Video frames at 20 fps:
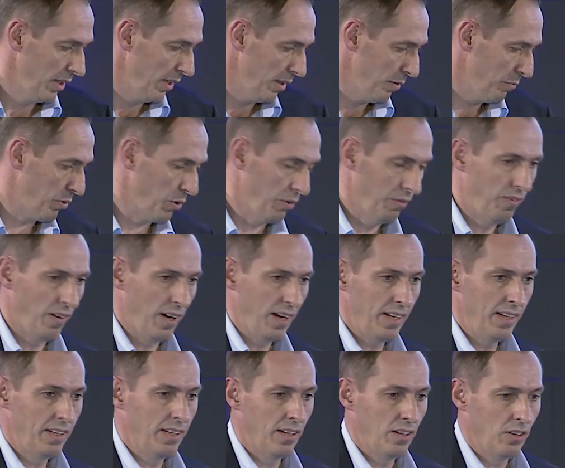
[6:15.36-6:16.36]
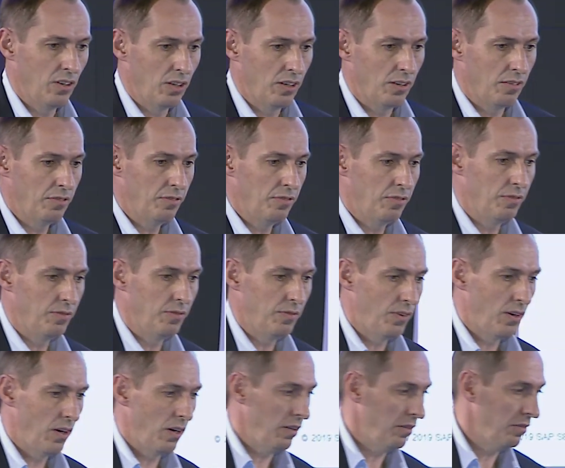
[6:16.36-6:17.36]
provider
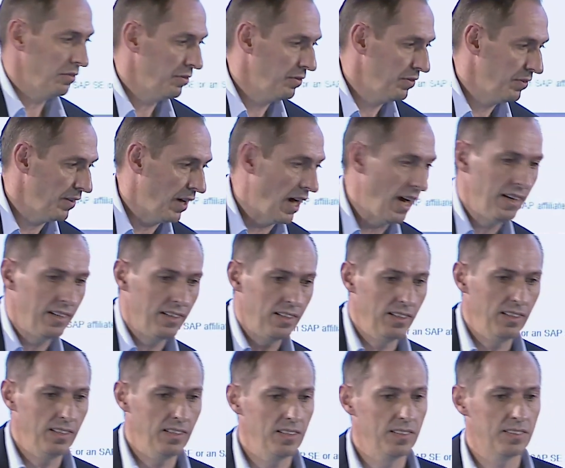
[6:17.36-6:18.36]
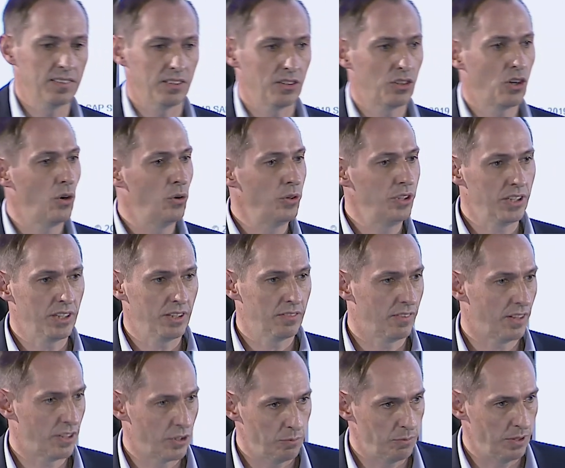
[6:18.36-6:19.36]
of IDEs and coding
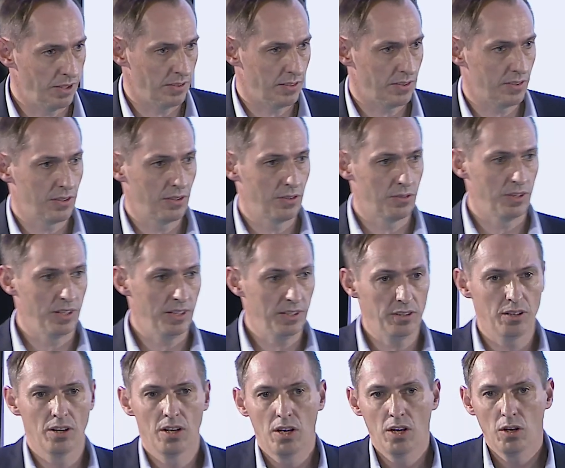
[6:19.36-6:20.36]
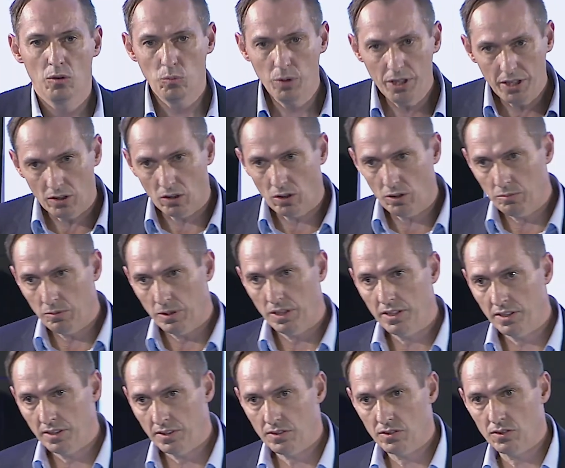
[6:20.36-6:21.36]
environments, right? We
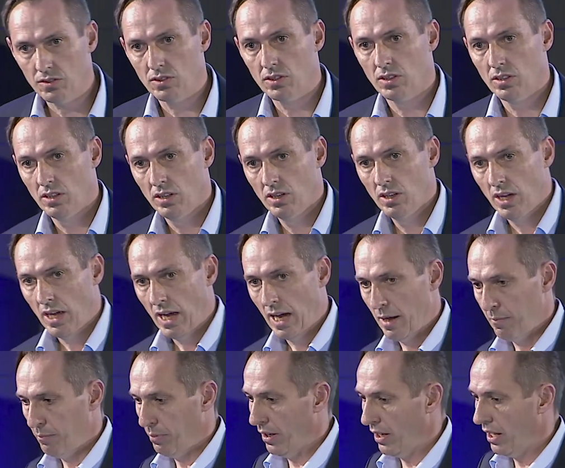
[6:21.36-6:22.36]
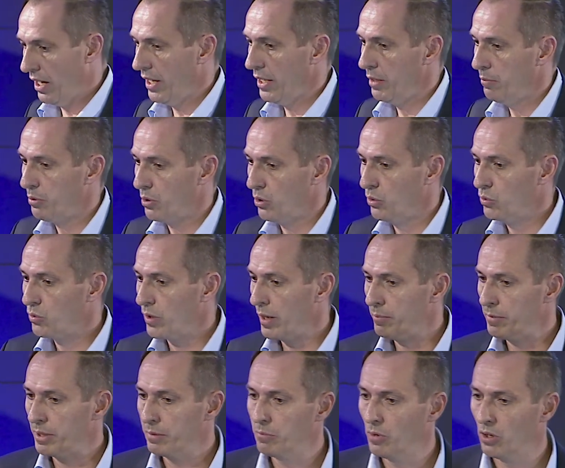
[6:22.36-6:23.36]
always apply
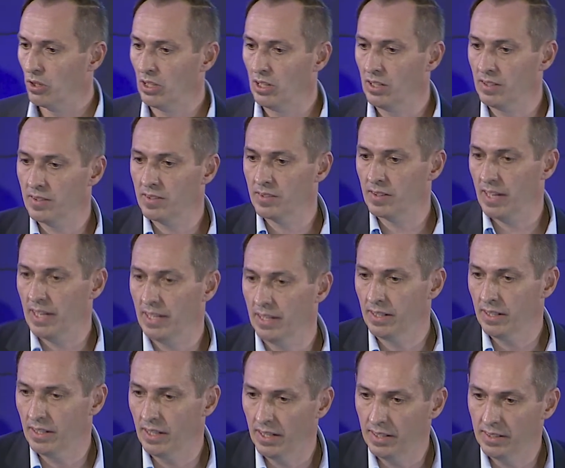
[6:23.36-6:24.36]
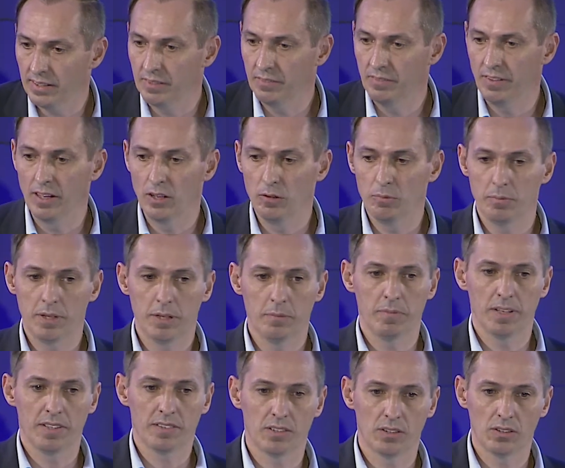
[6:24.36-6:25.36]
programming models and development
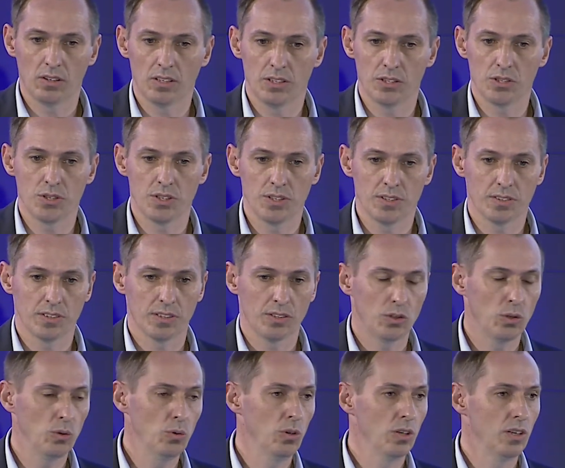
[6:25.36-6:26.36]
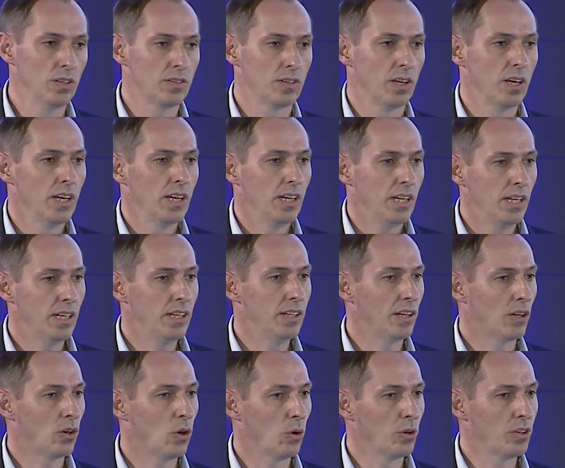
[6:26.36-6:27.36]
methodologies and tools in the
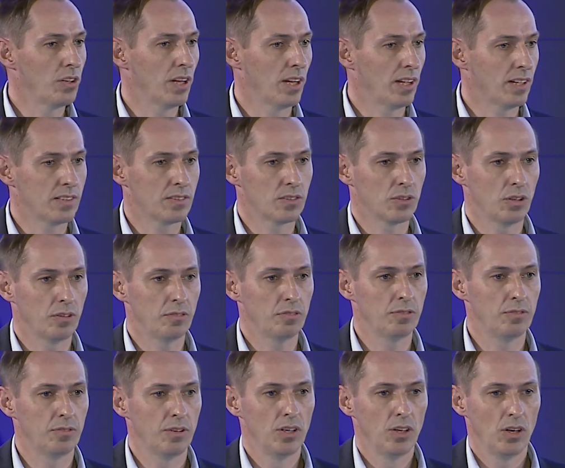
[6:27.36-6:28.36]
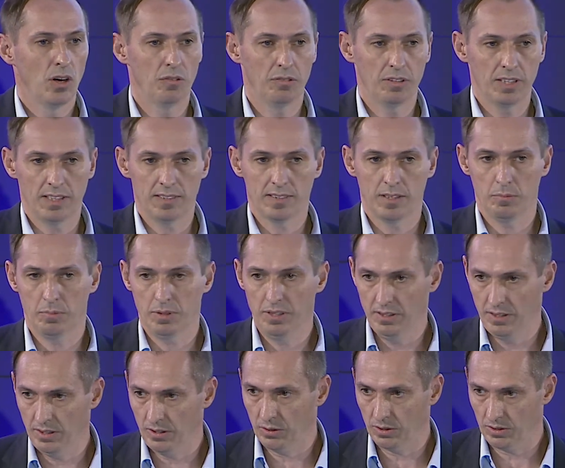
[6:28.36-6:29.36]
context of an SAP
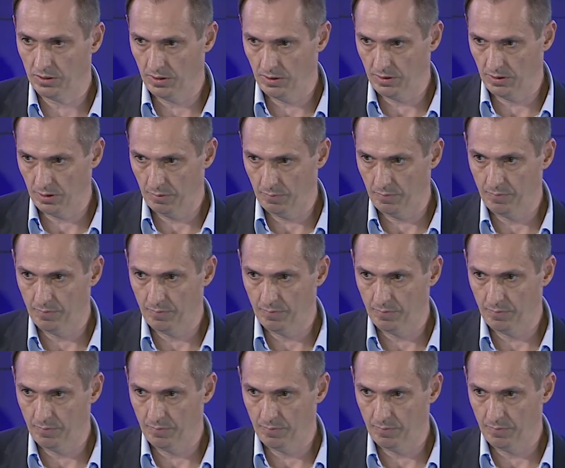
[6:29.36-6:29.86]
ecosystem.